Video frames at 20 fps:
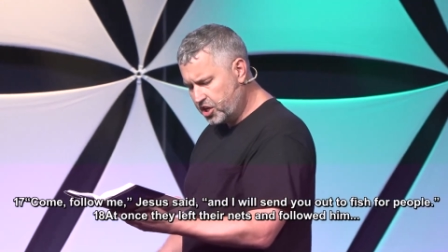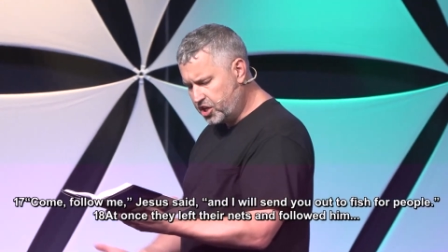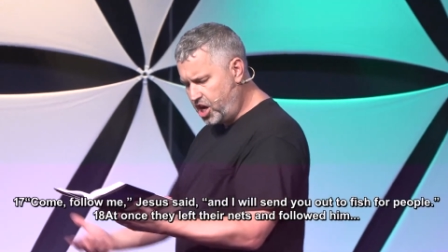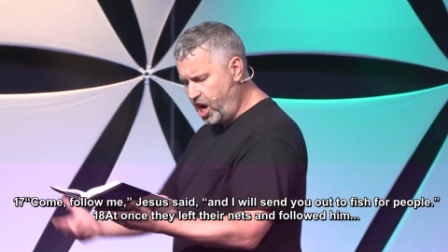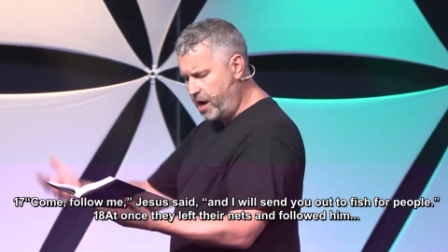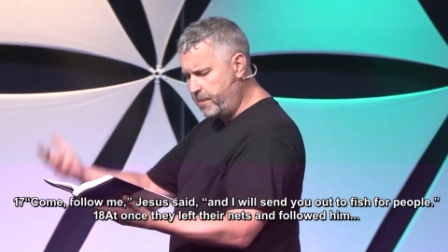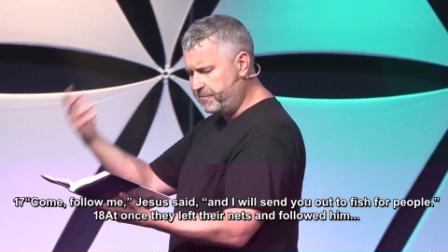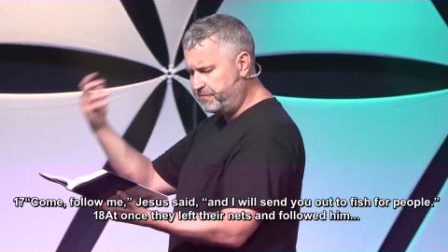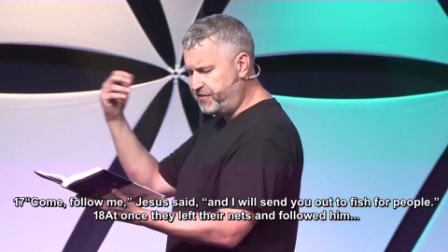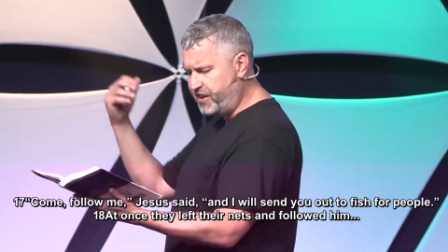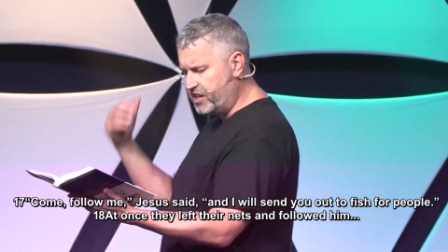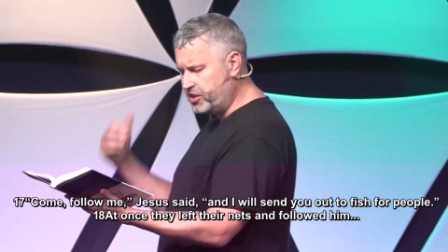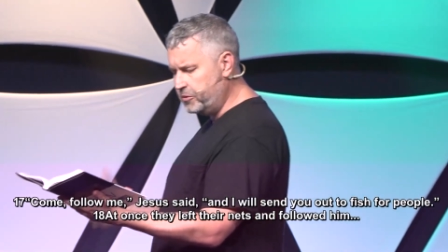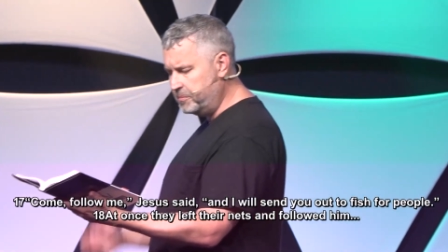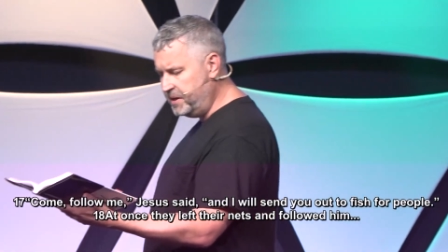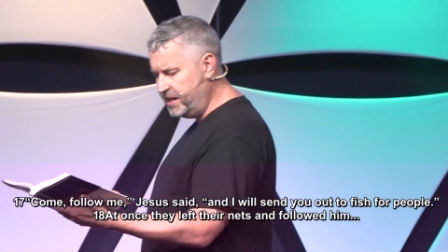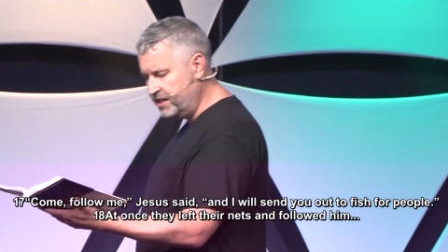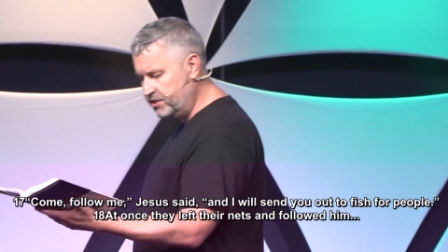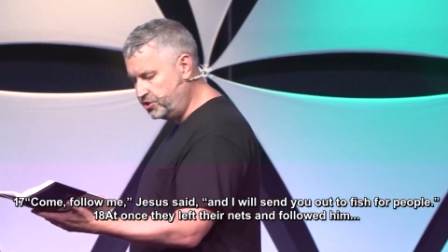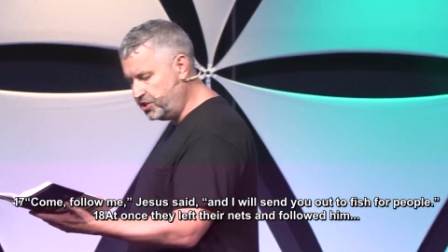Come, follow
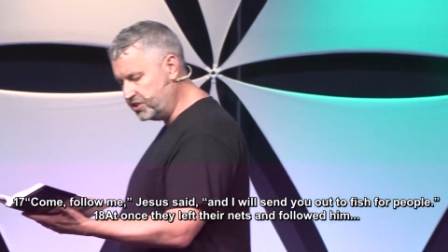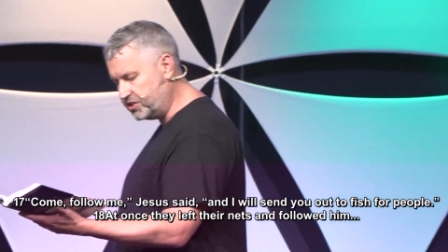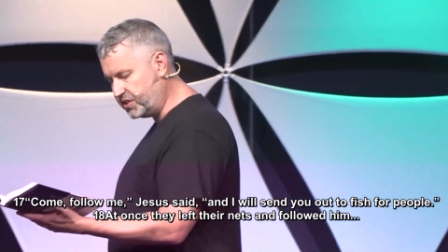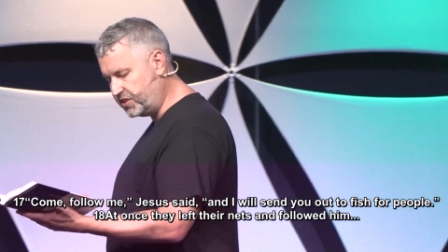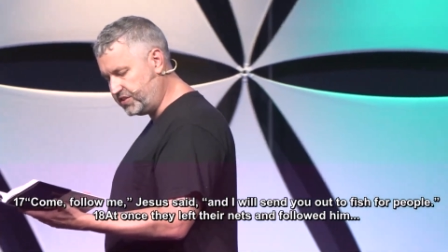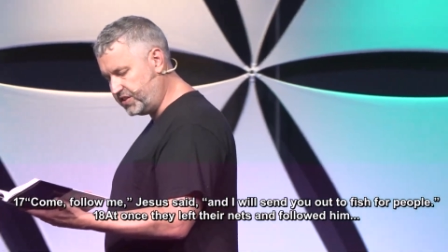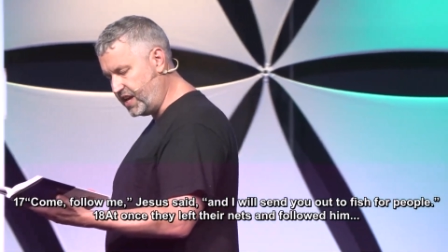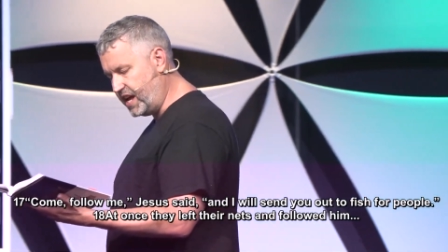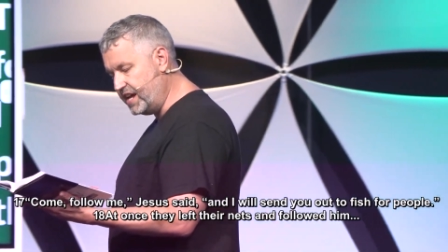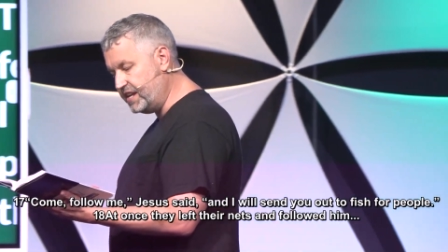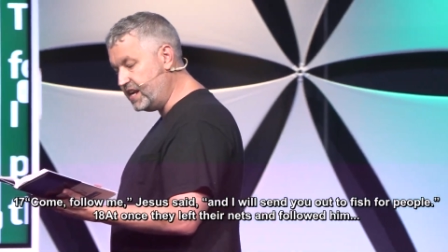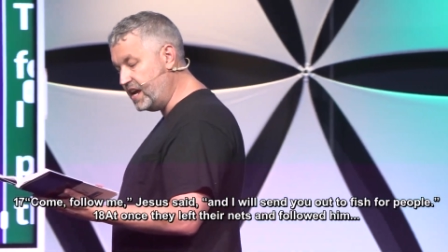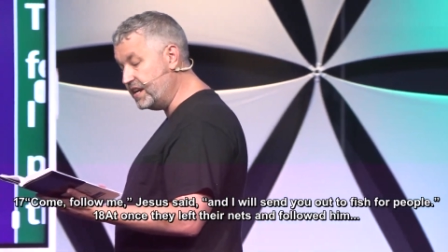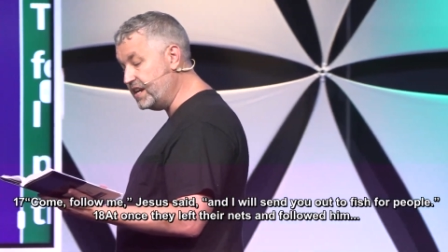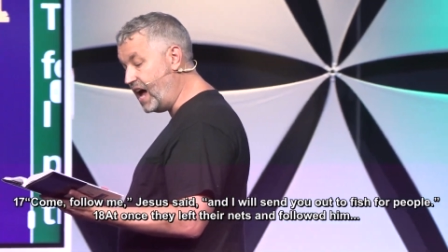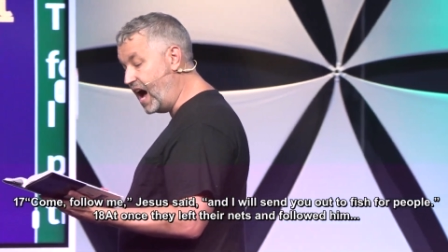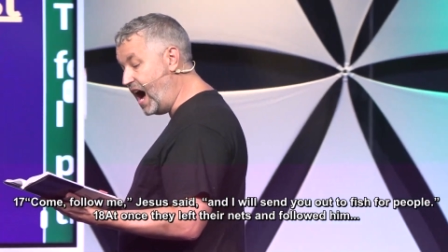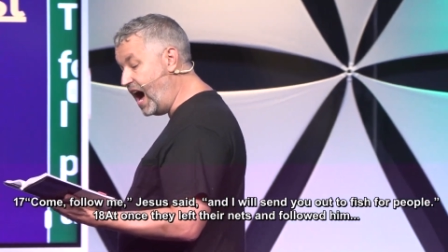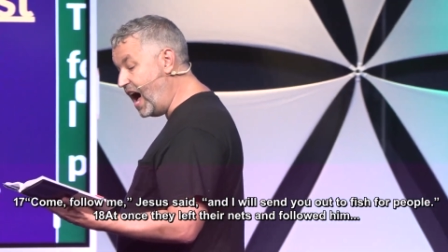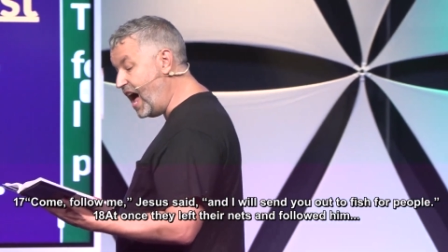me, Jesus said,
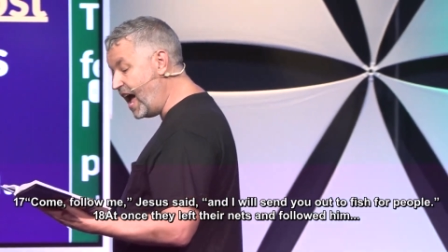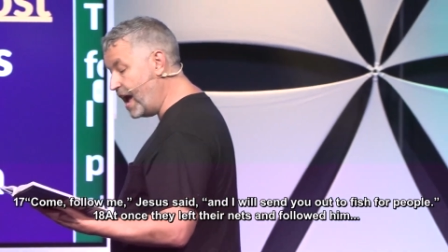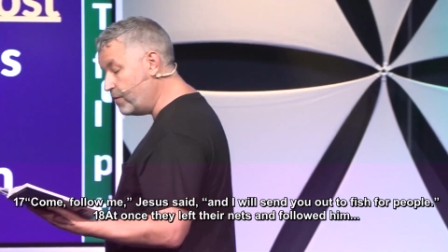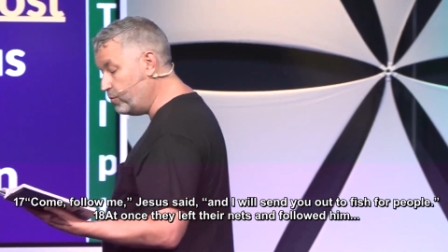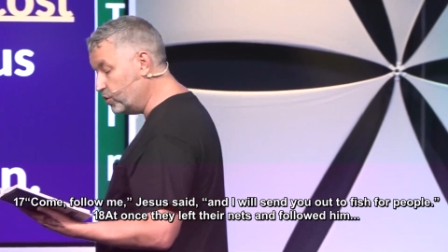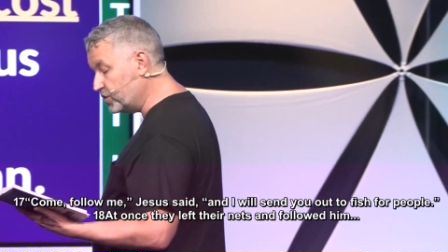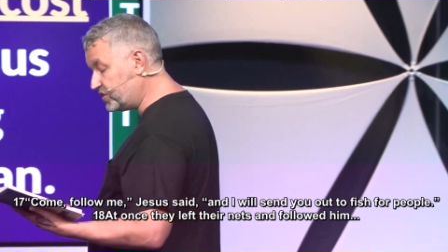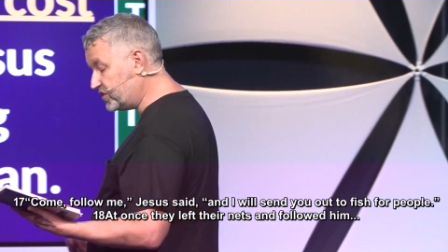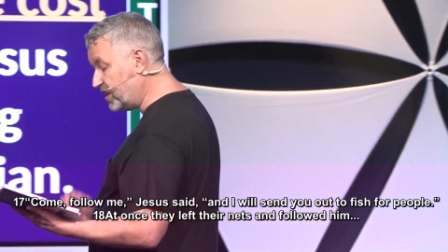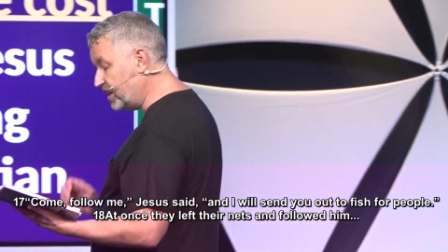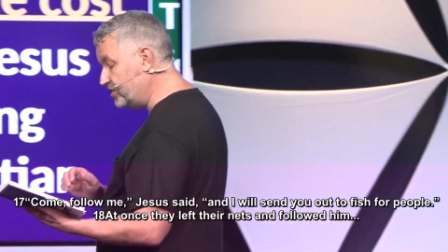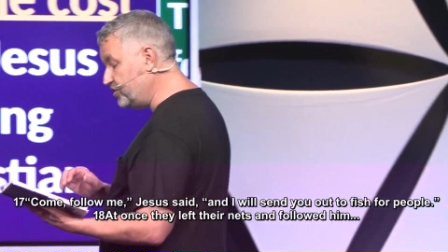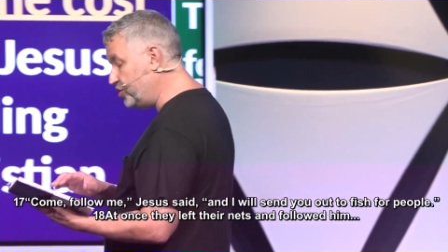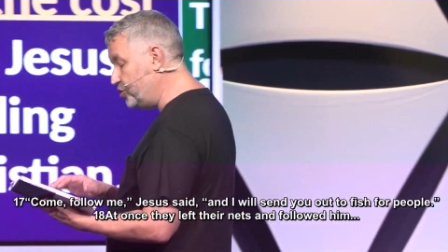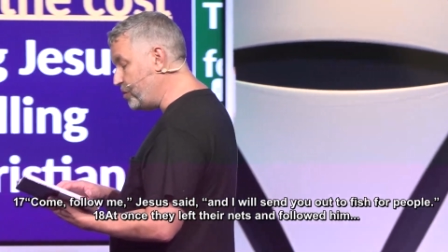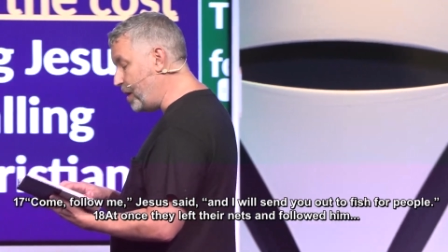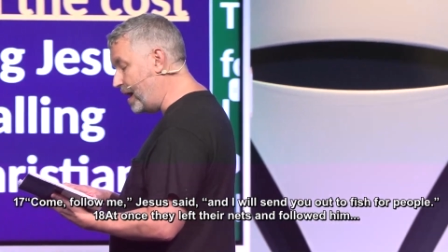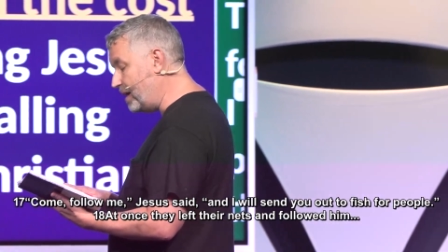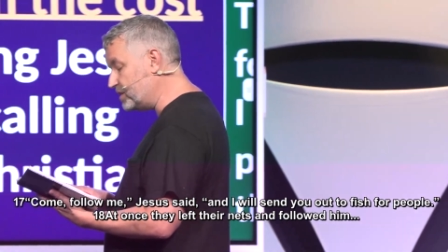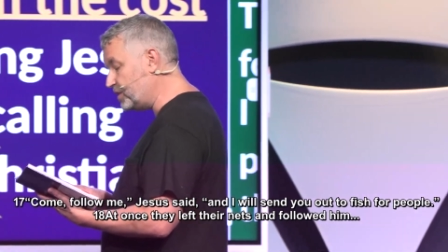and I will send
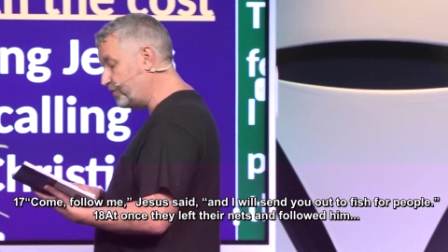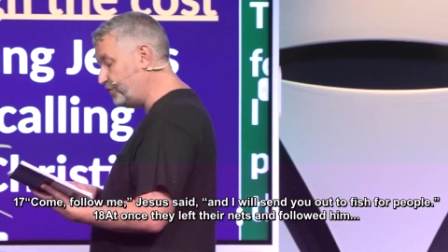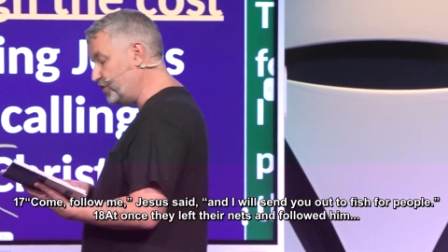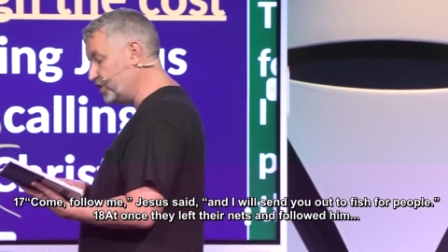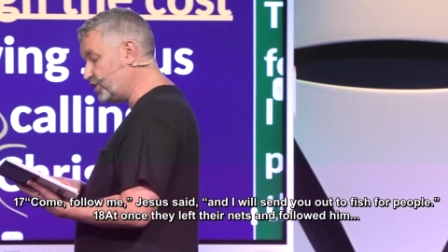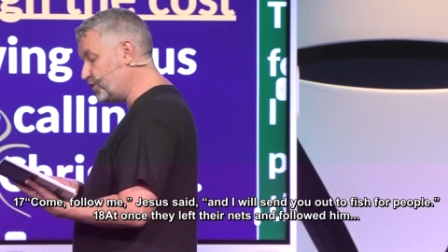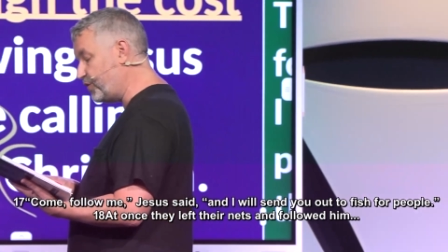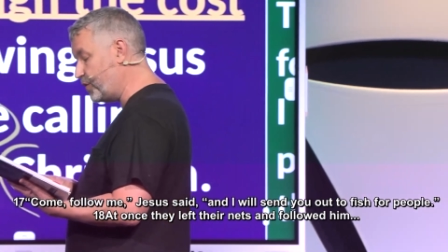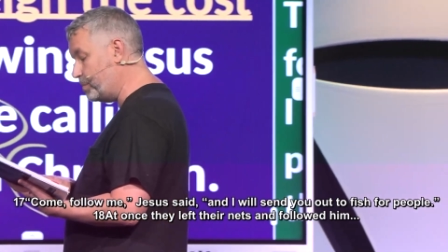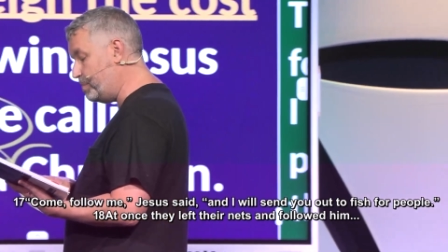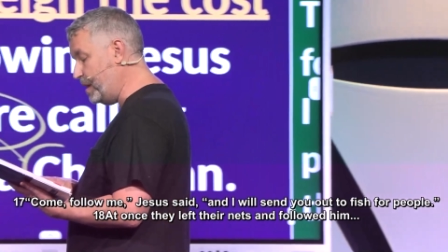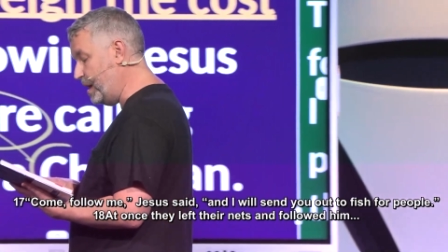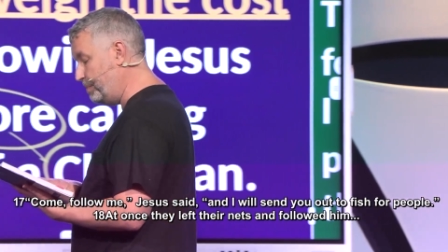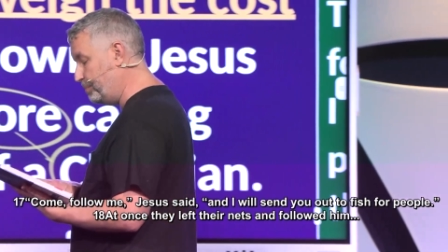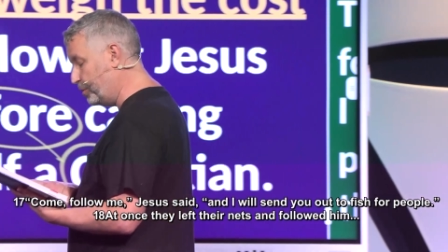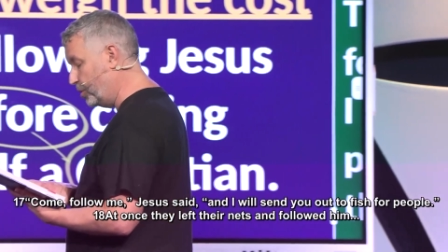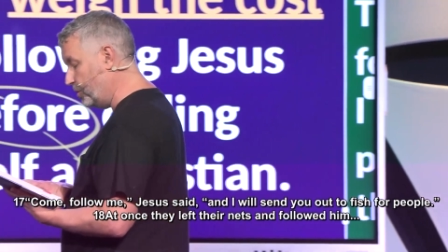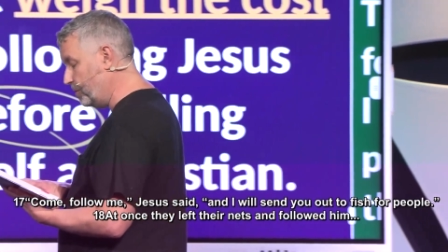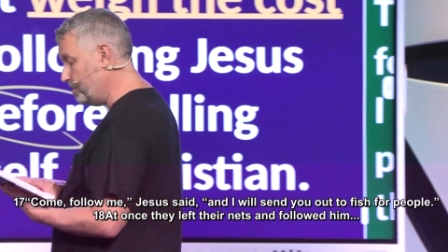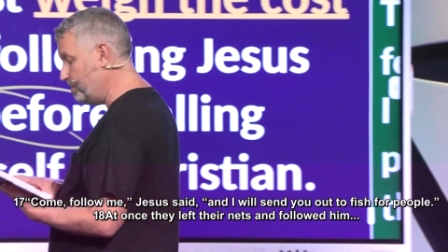you out to fish for
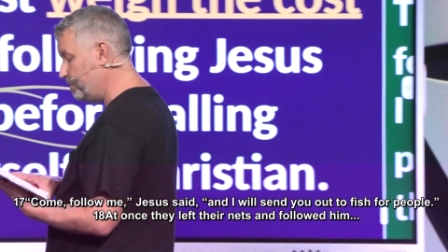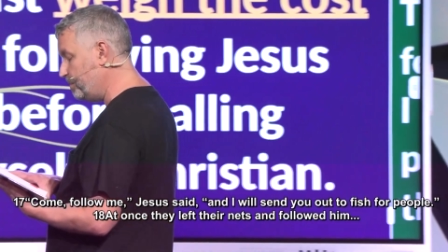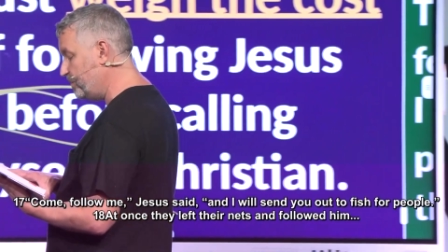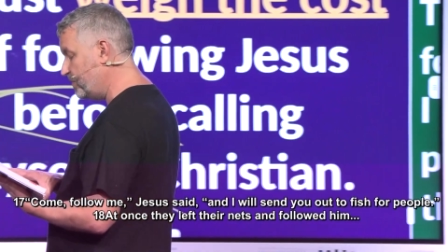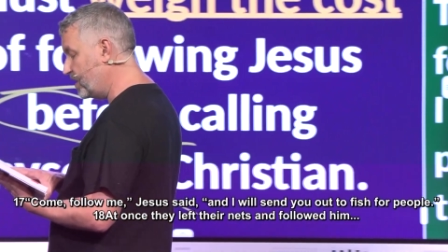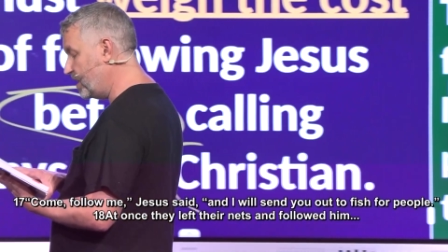people.